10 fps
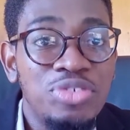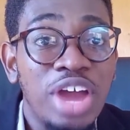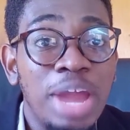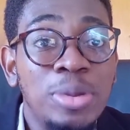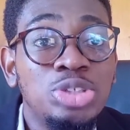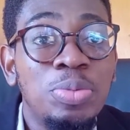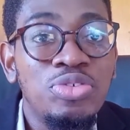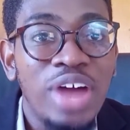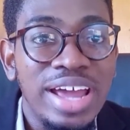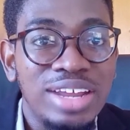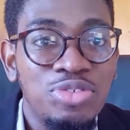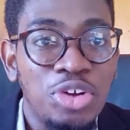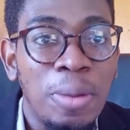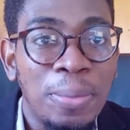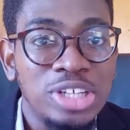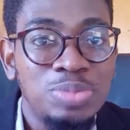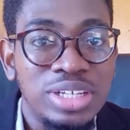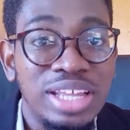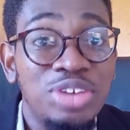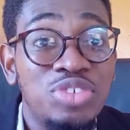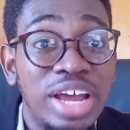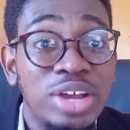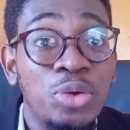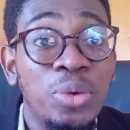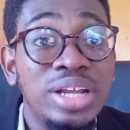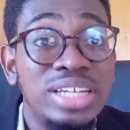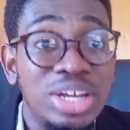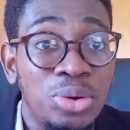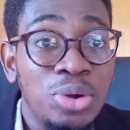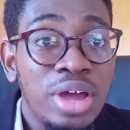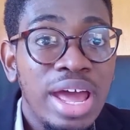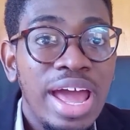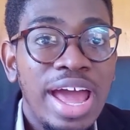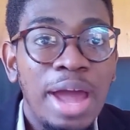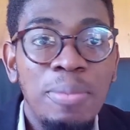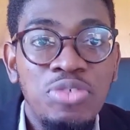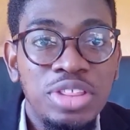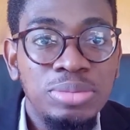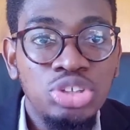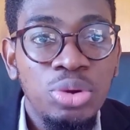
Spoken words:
If you're able to provide it for your prospect, then you've done a great deal for them.